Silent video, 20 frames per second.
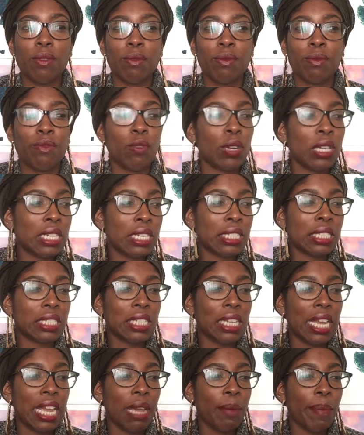falling
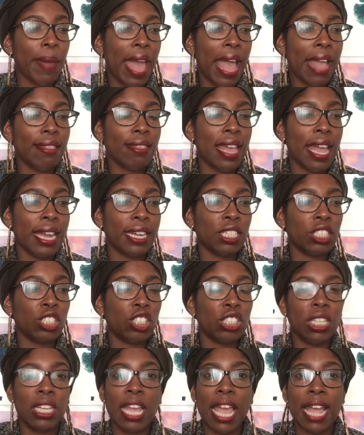asleep and then
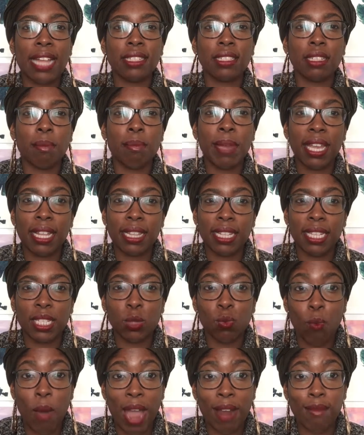she ends up meeting
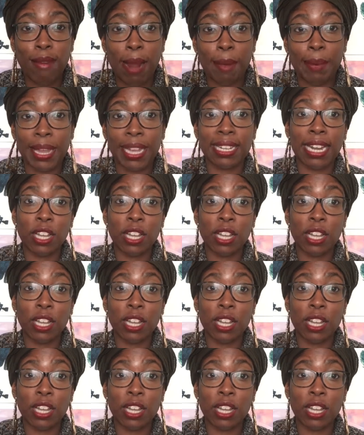this white rabbit.